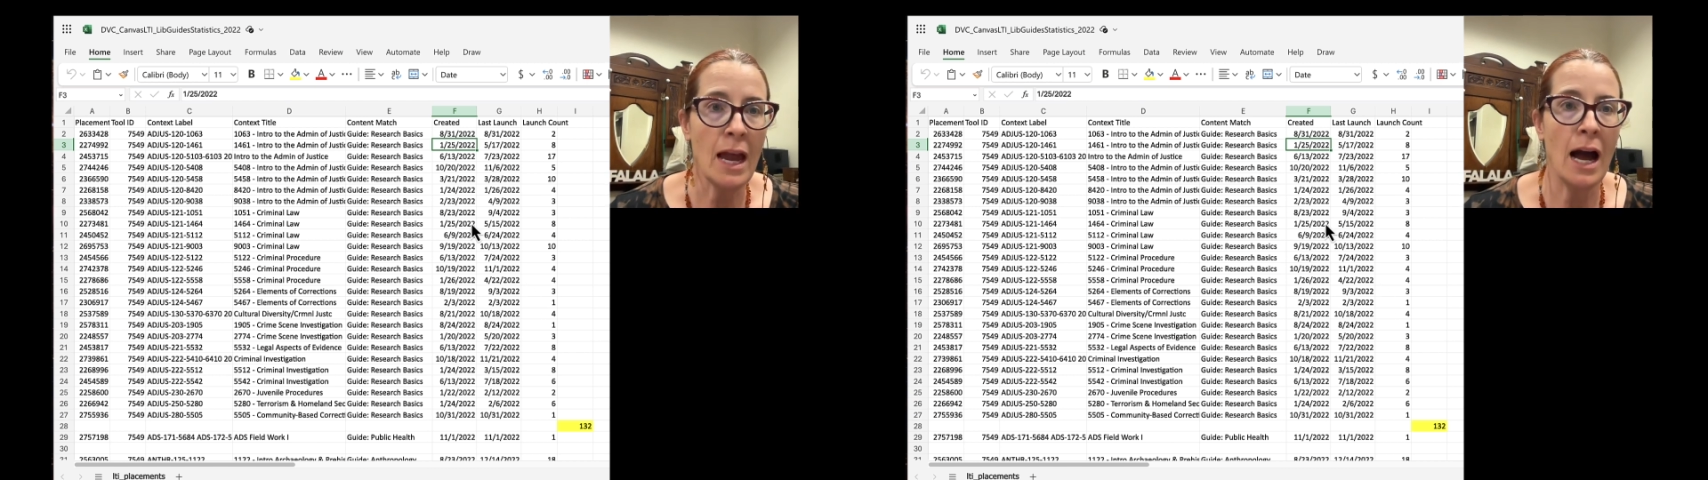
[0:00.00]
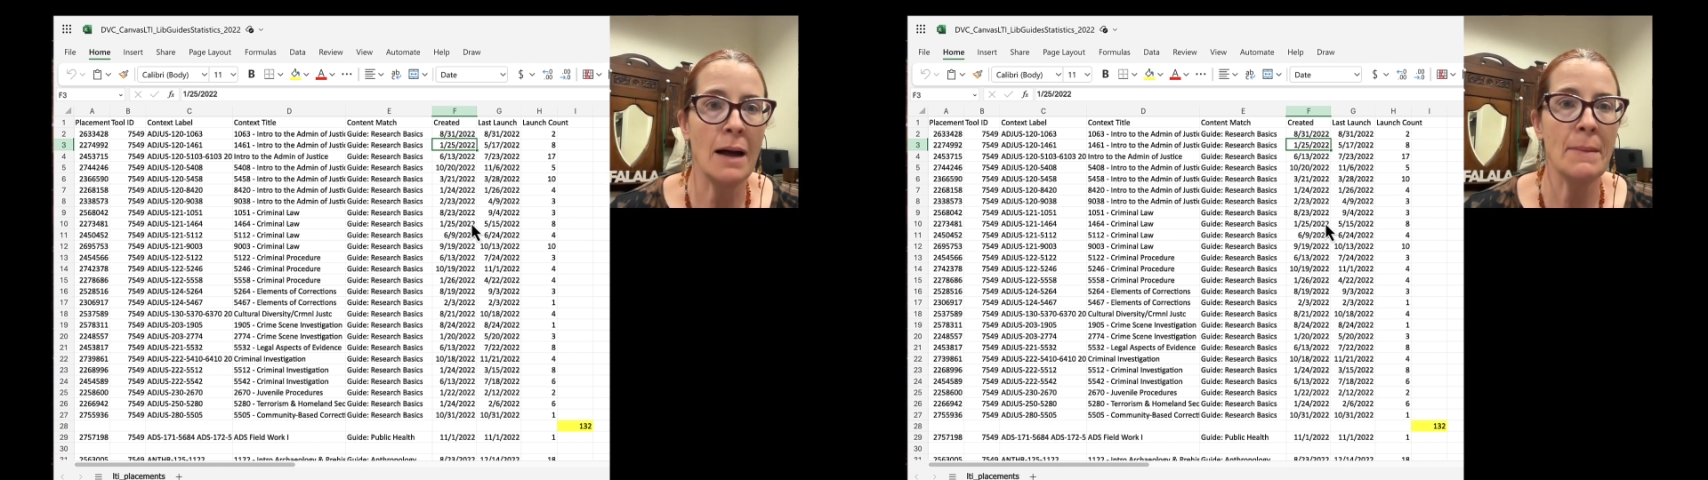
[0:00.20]

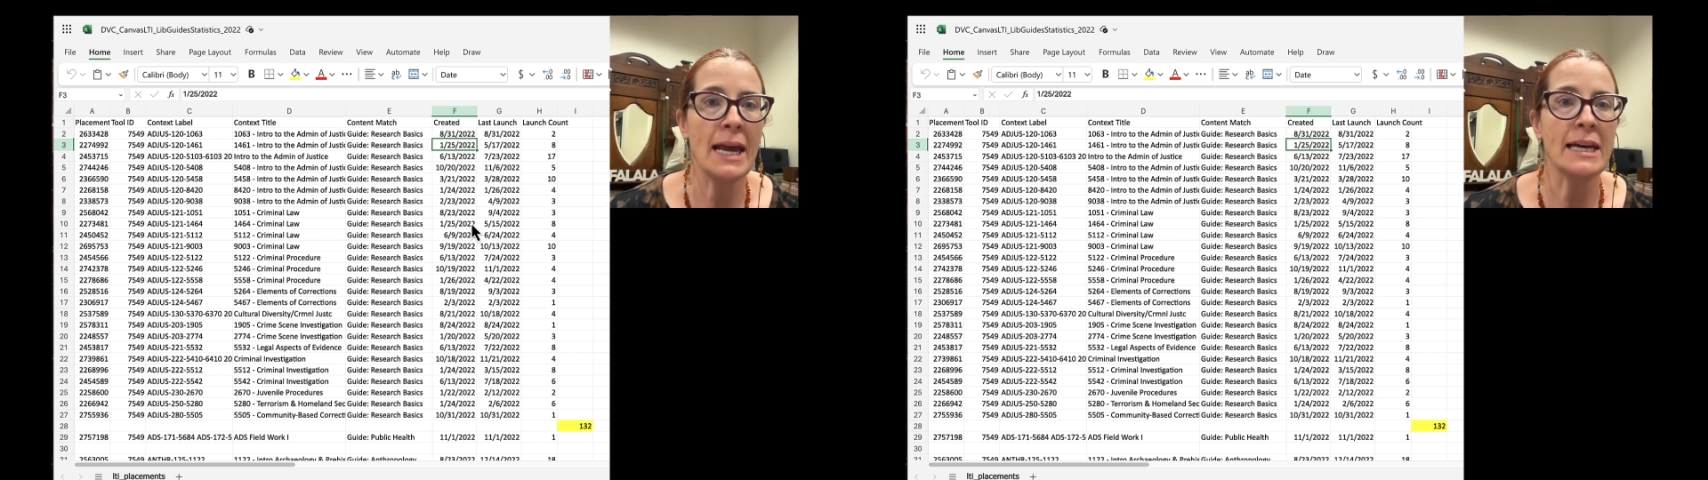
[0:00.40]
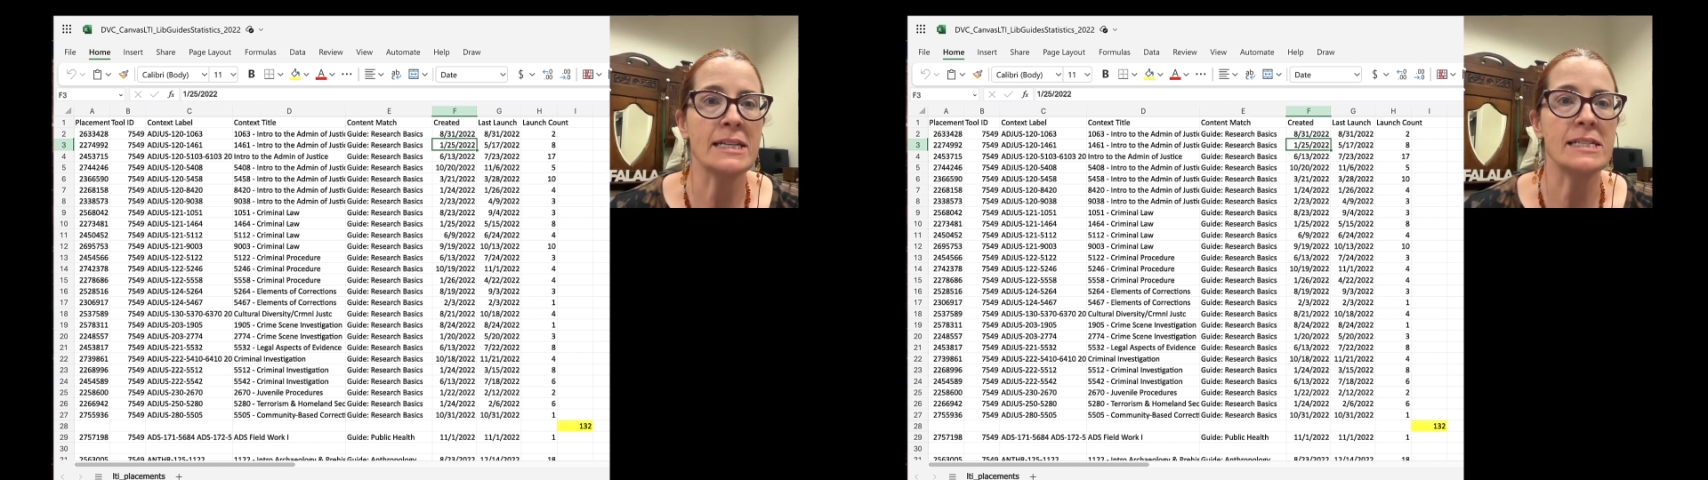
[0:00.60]

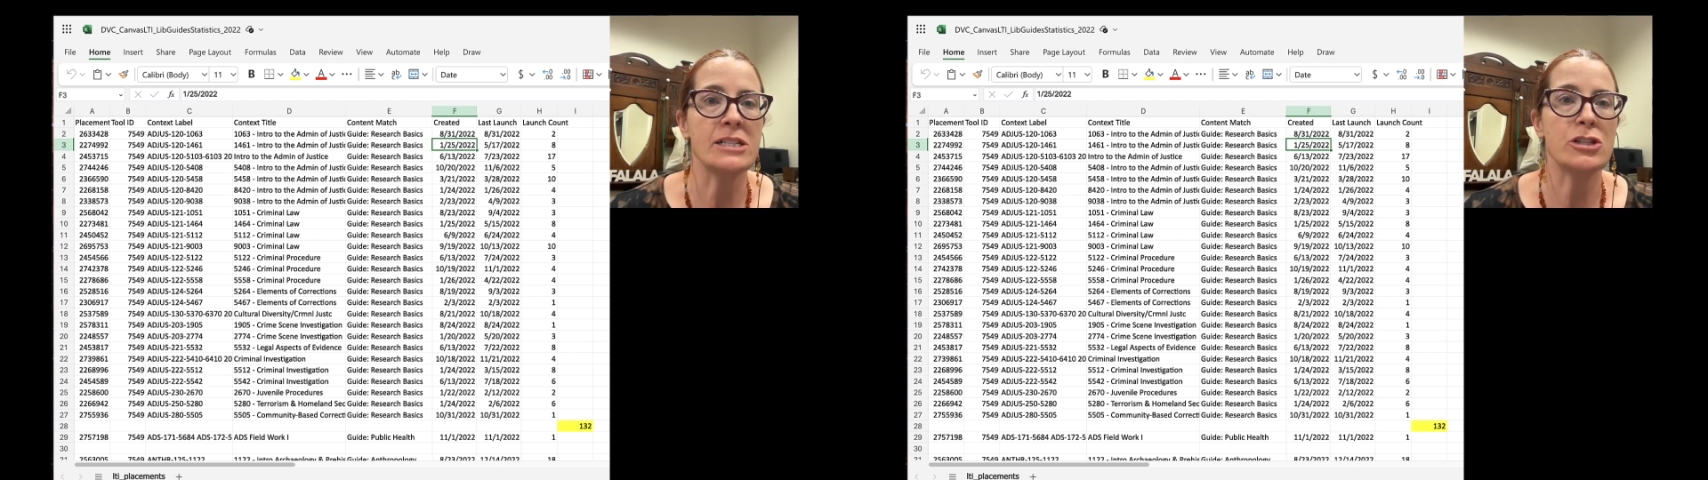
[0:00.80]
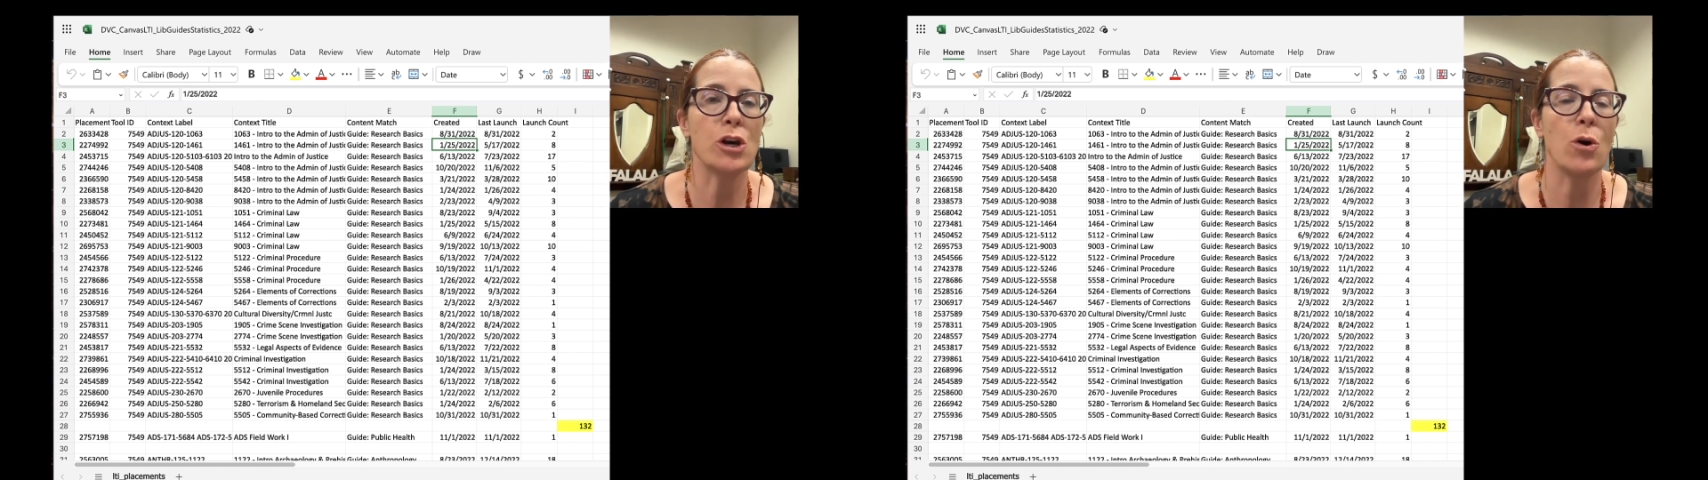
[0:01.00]

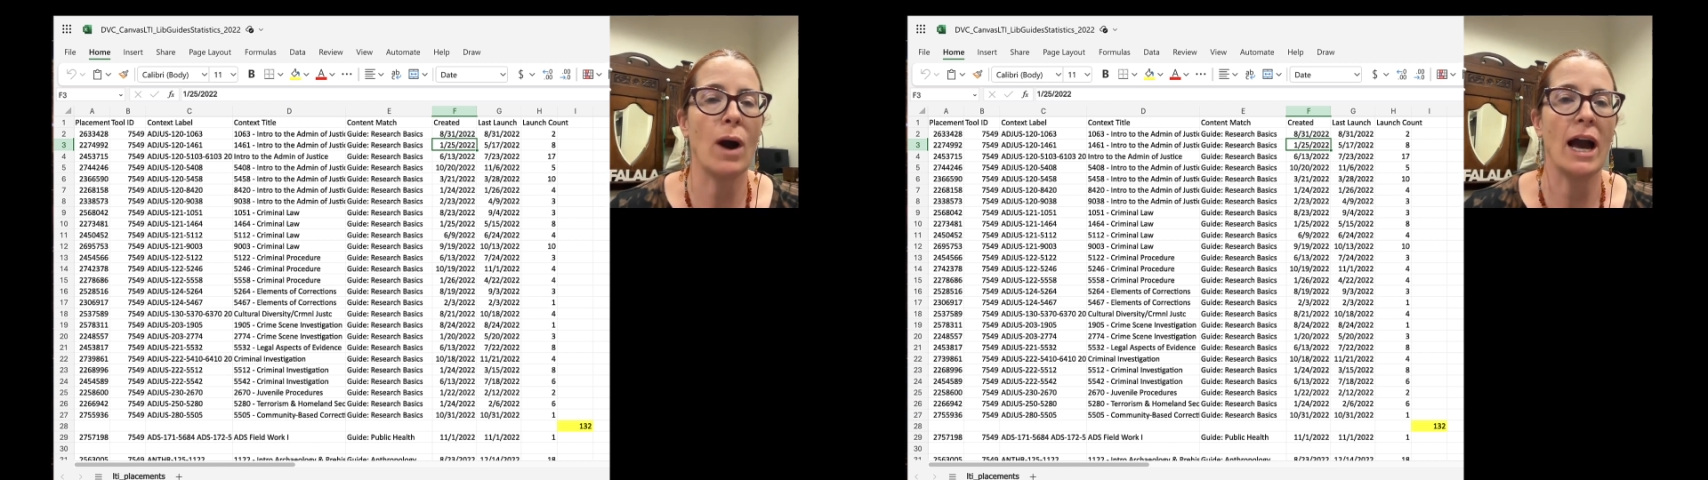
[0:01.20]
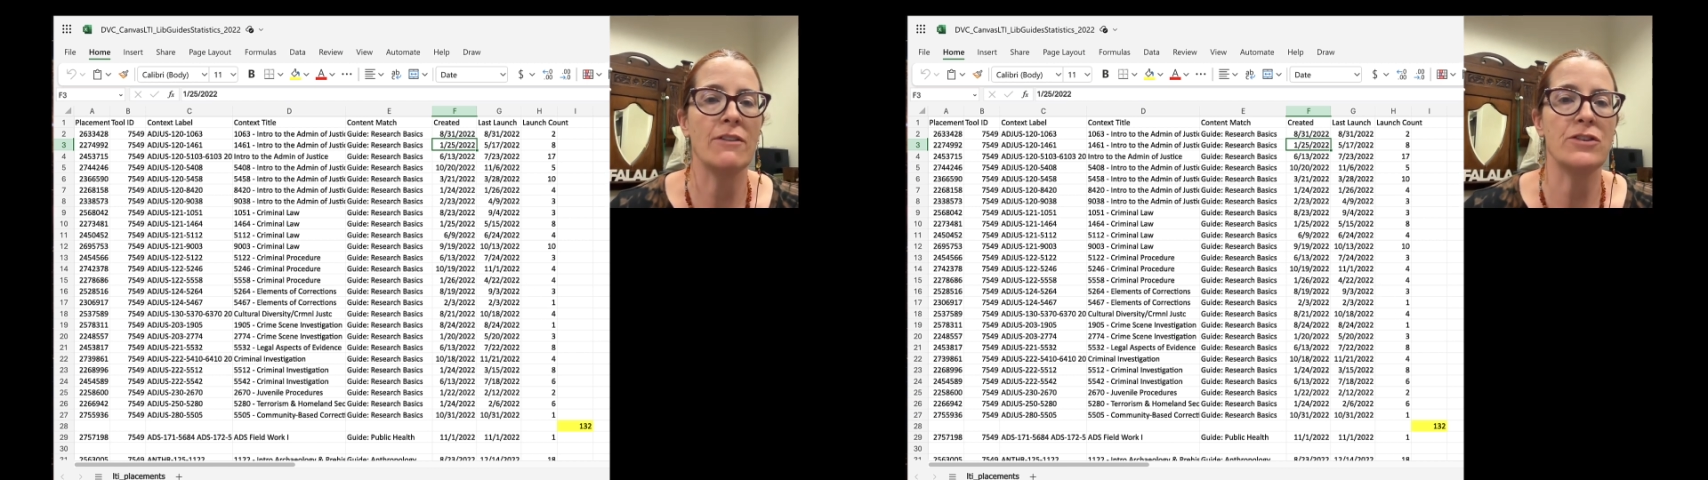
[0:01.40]
And
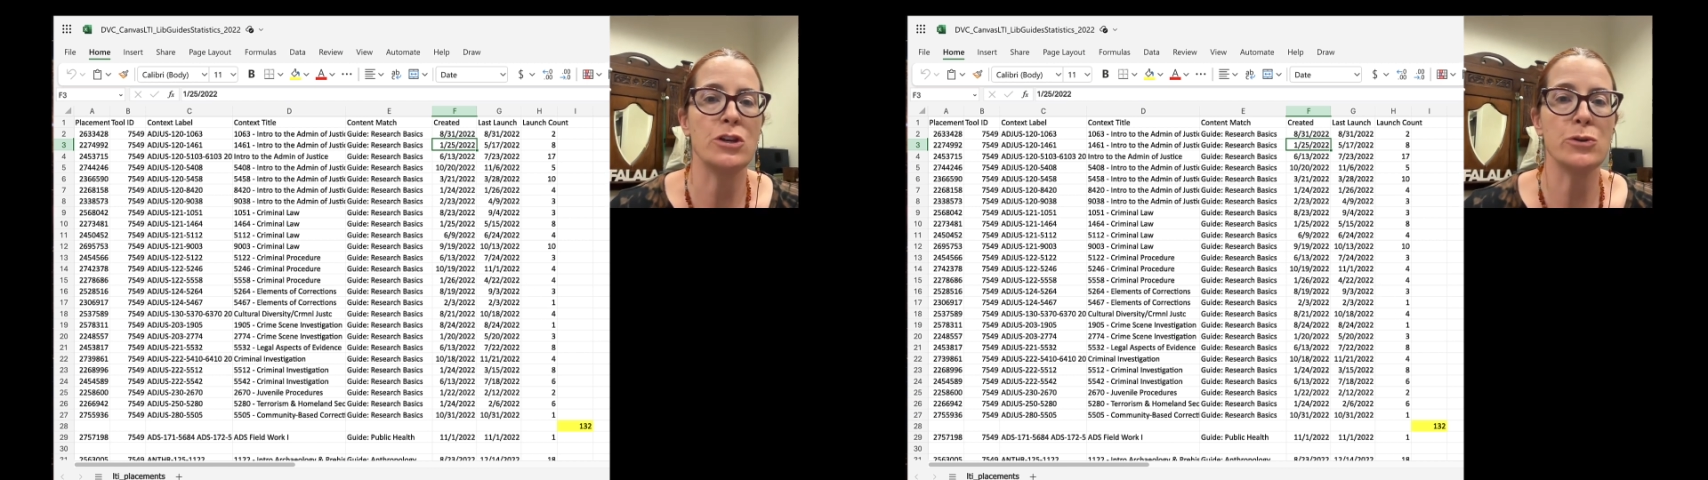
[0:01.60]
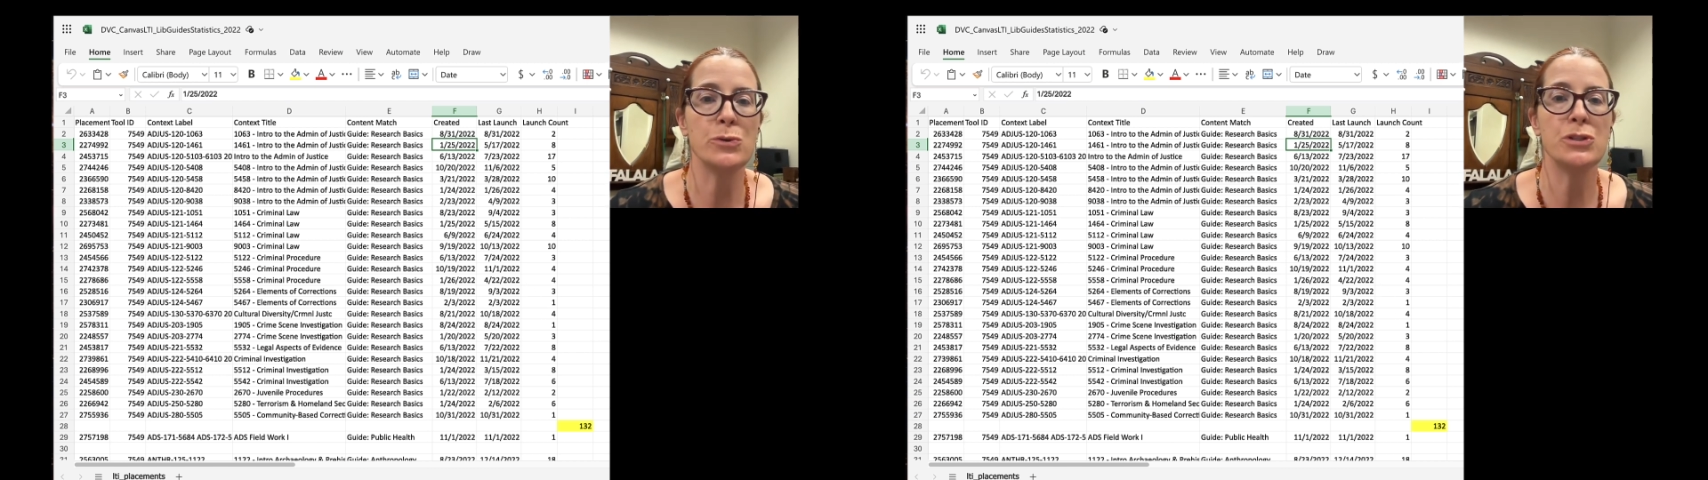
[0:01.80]
so I've
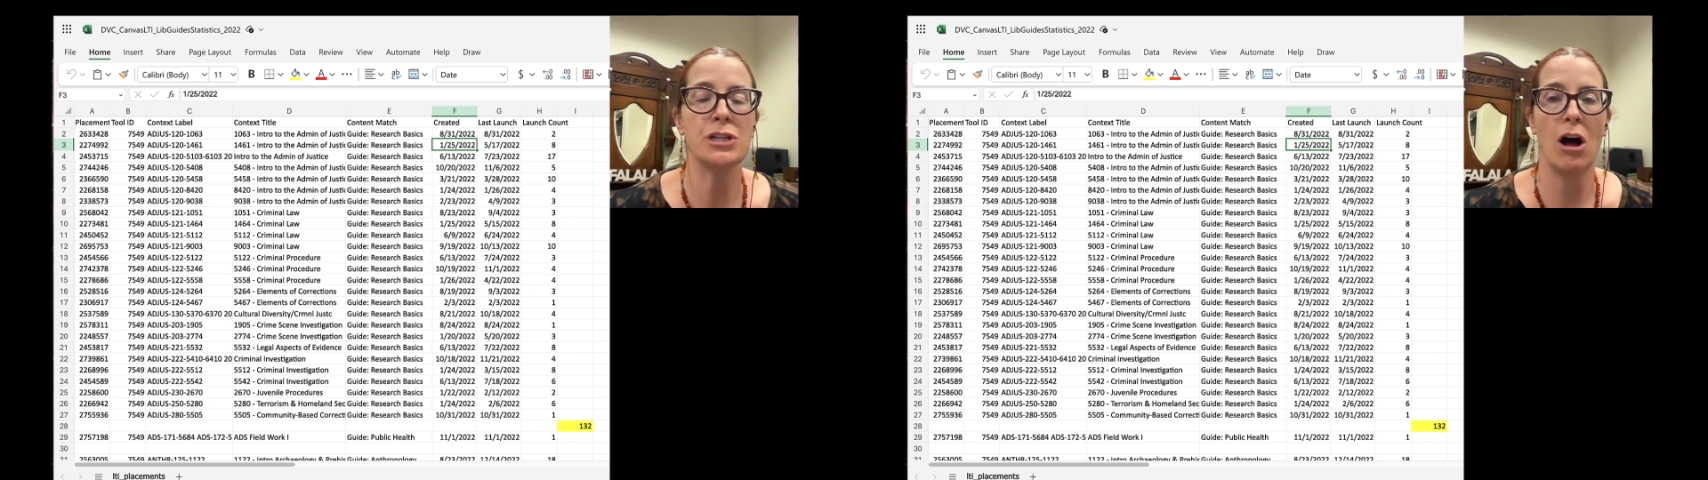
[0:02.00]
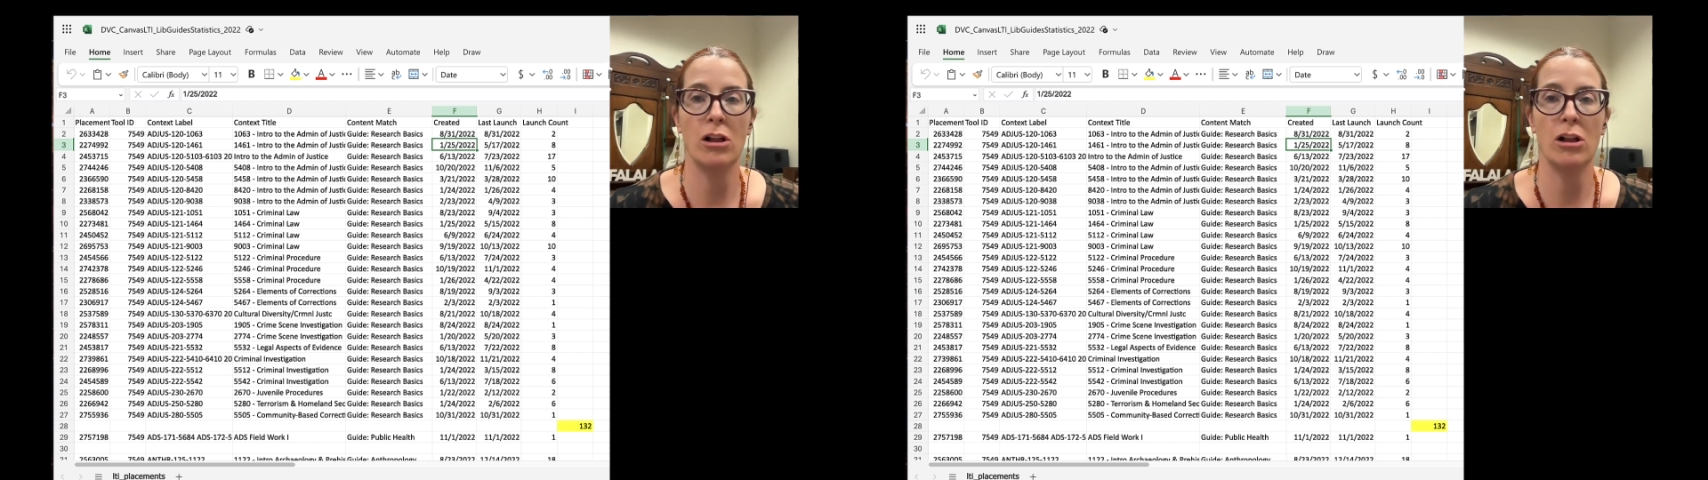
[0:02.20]
used